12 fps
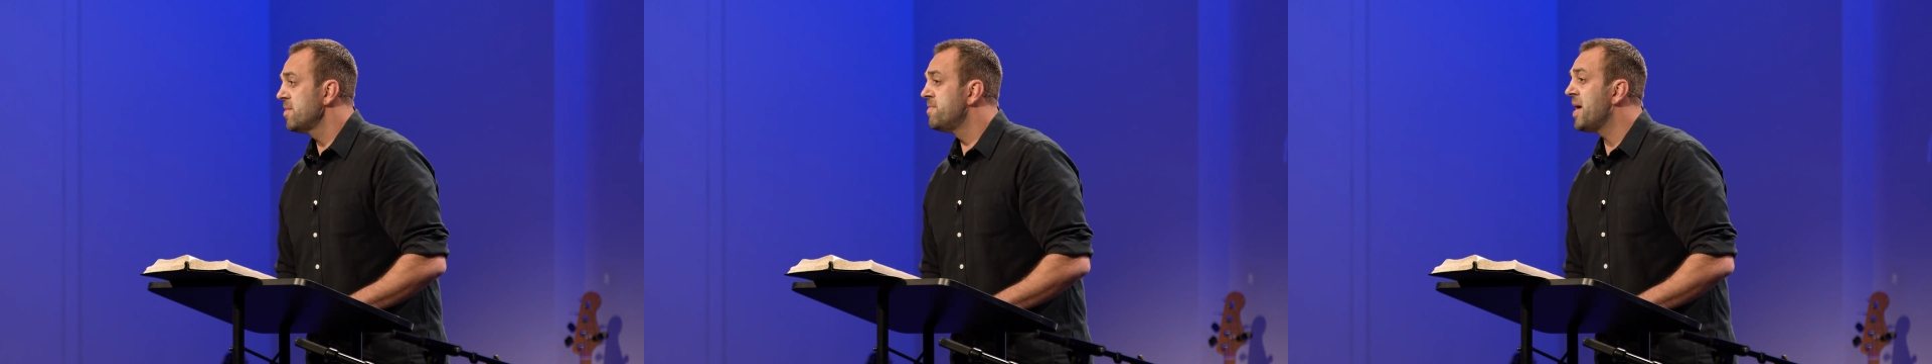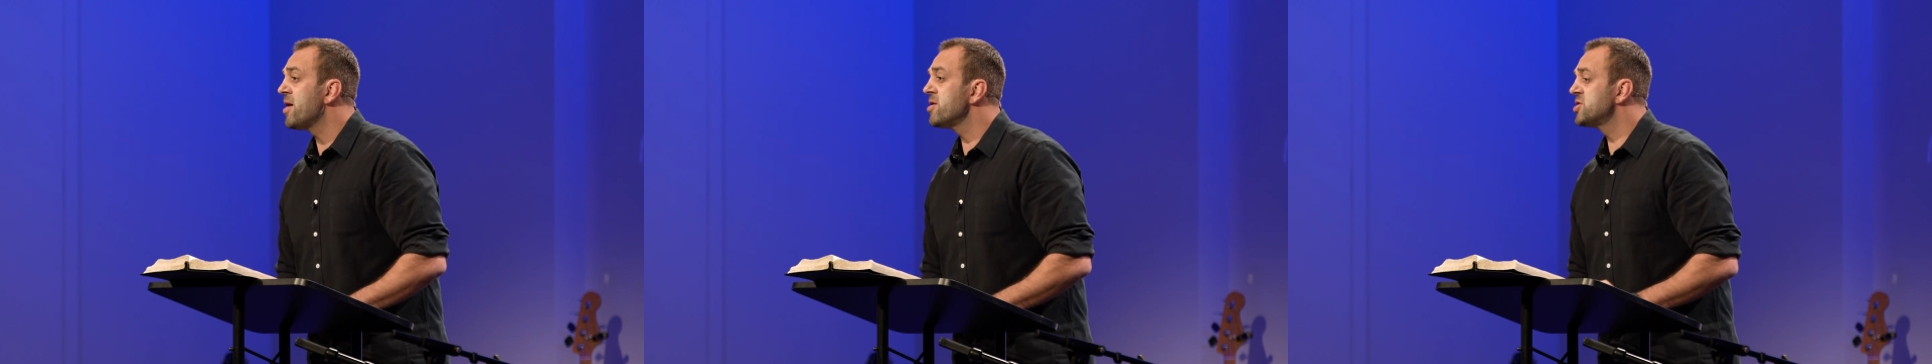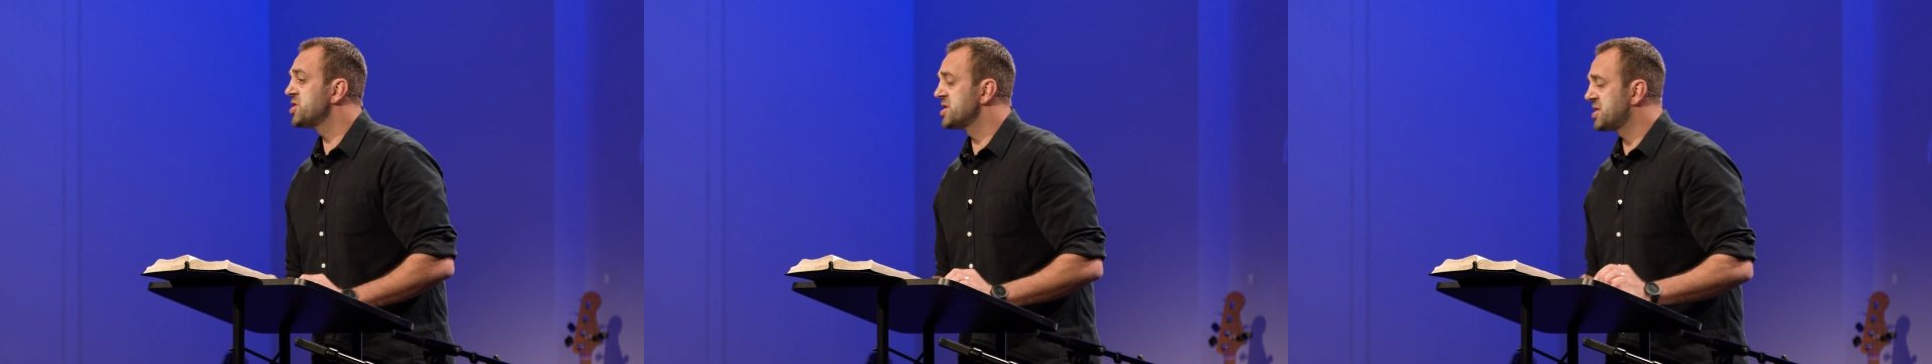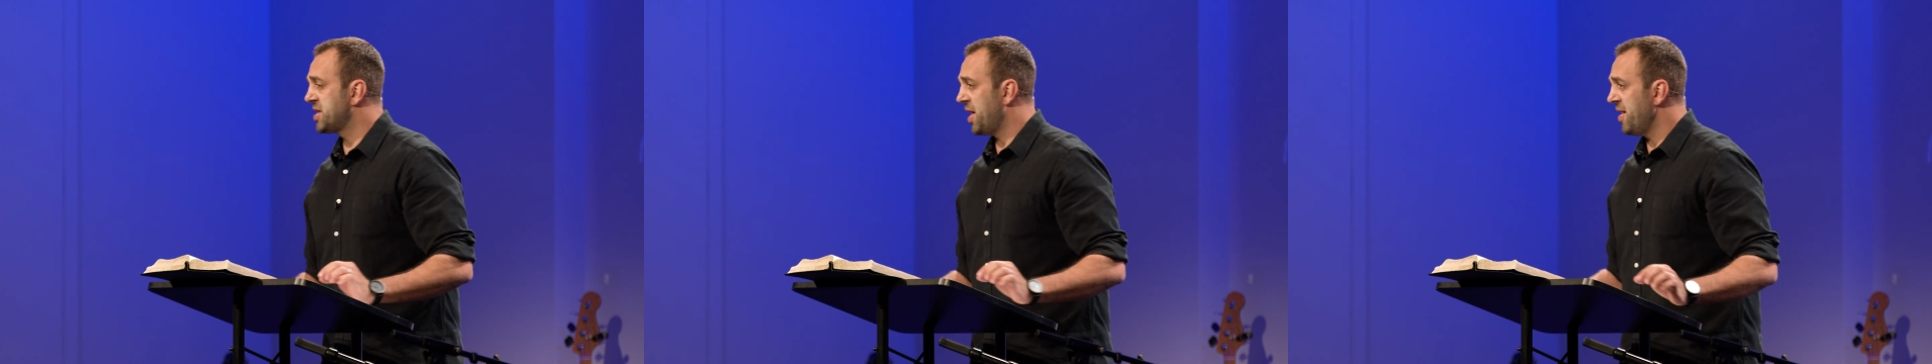Marriage
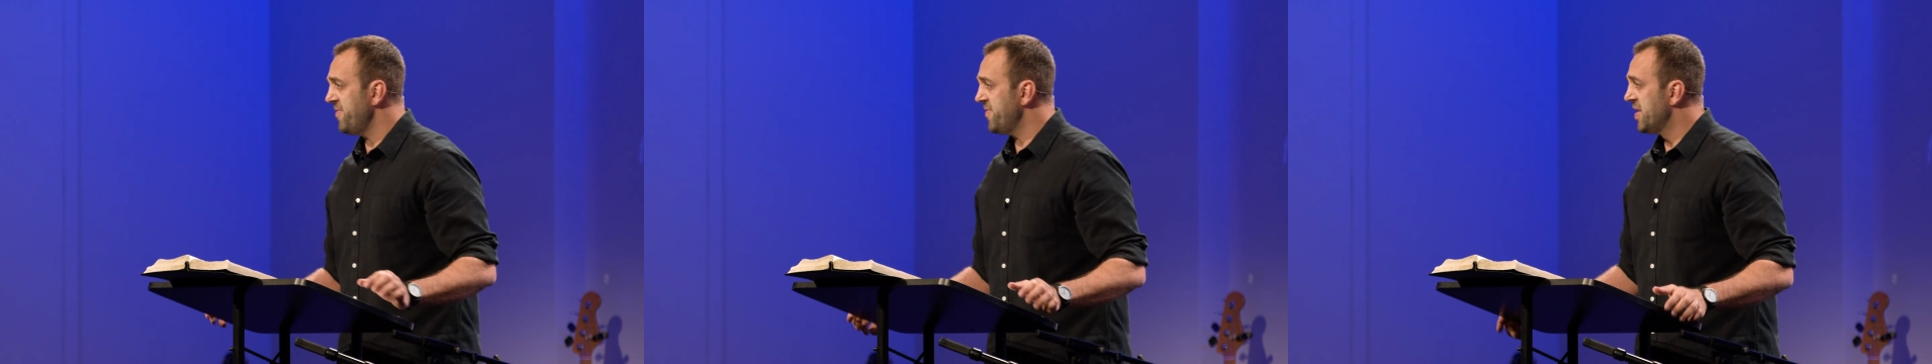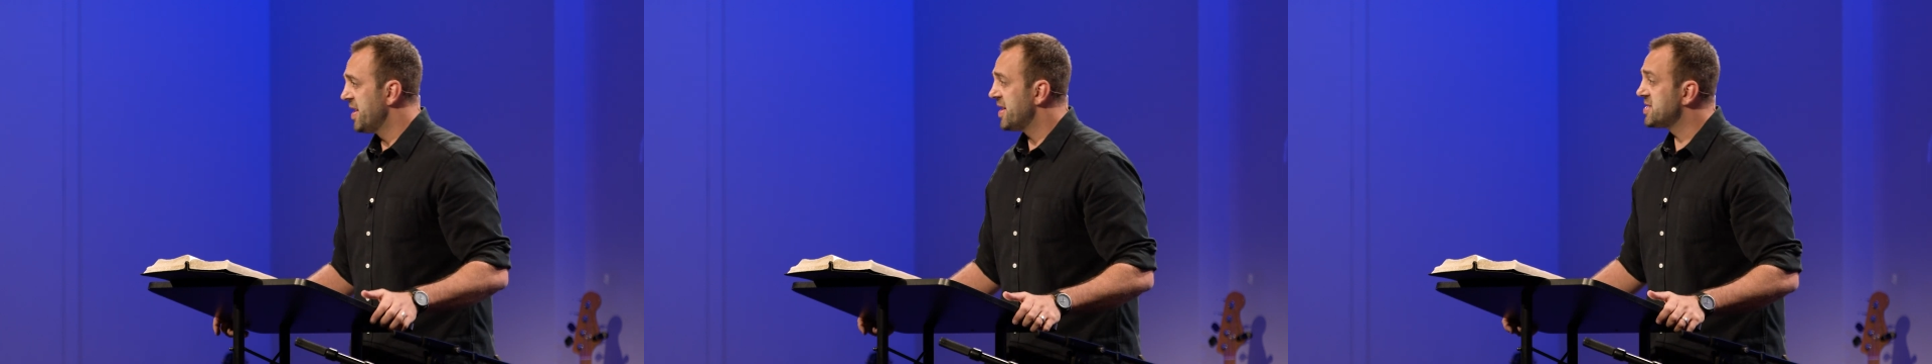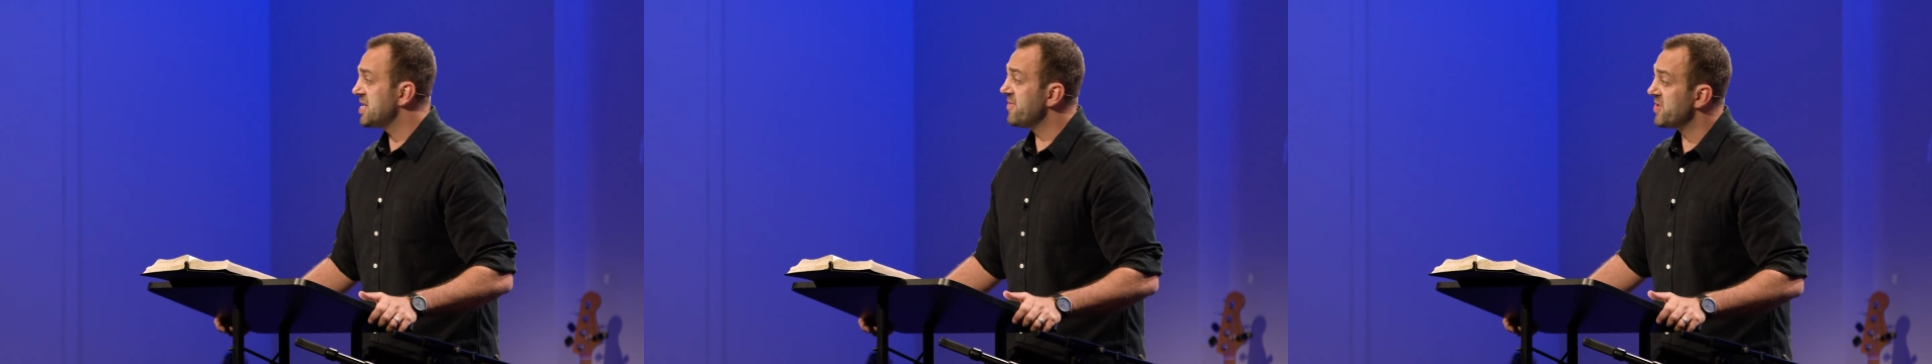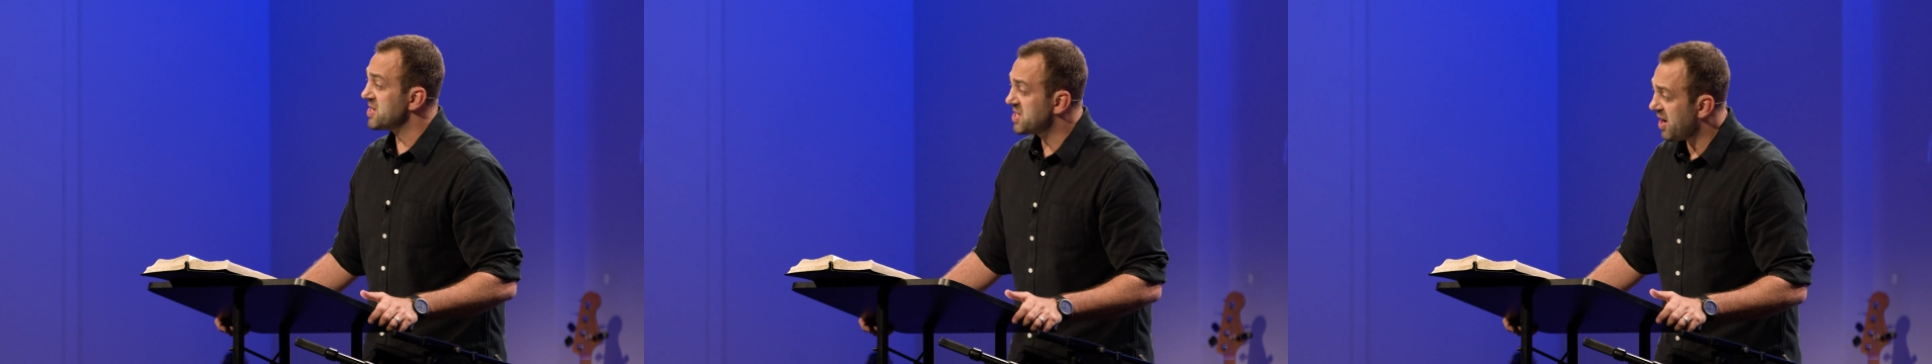is tough. It's
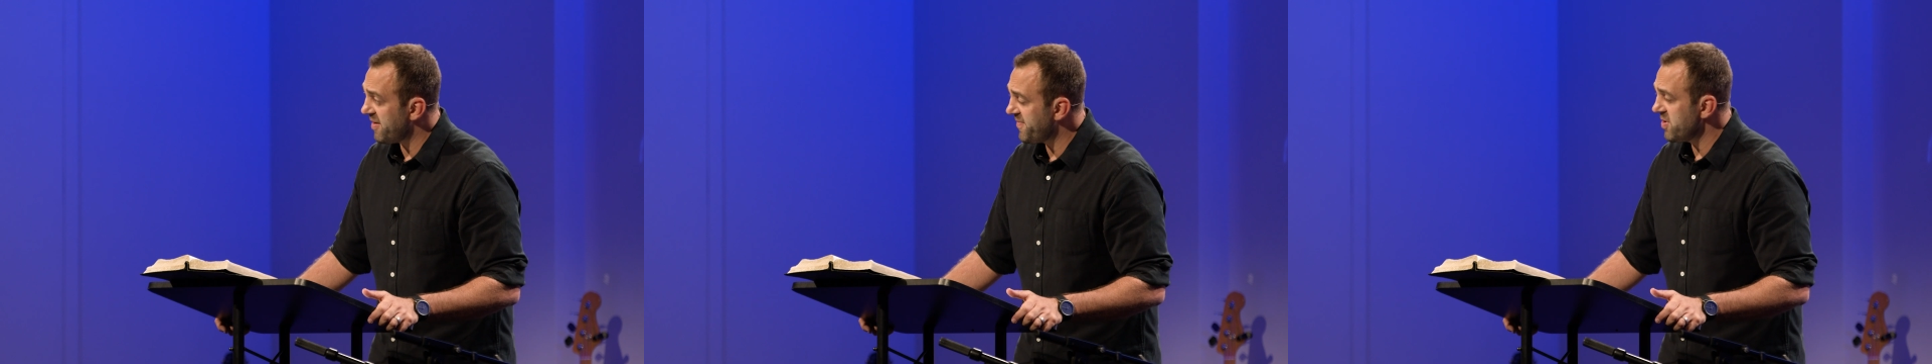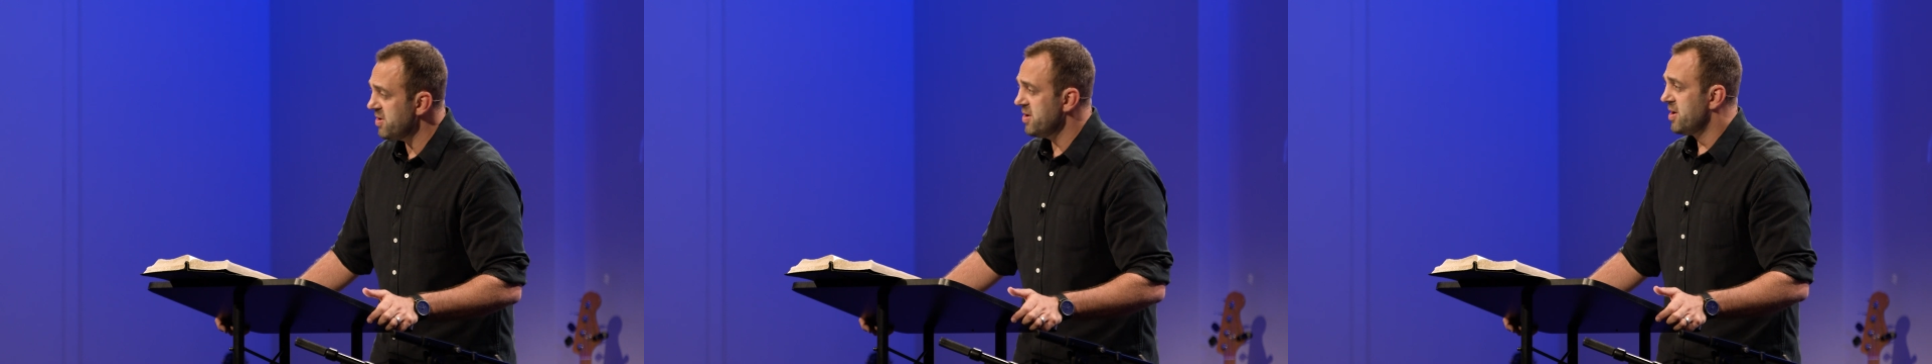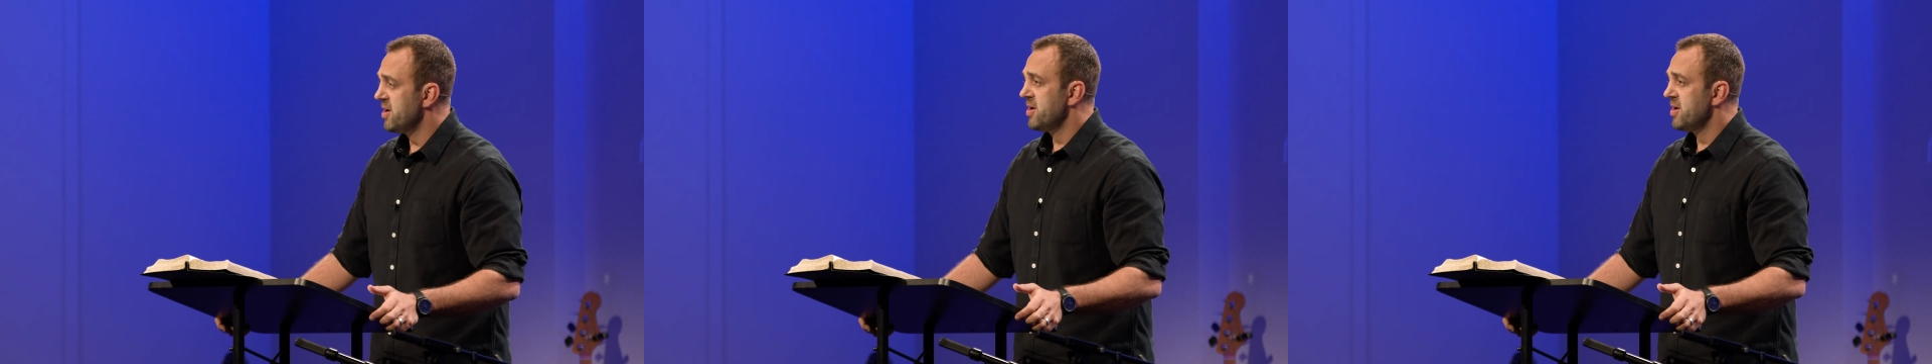even tougher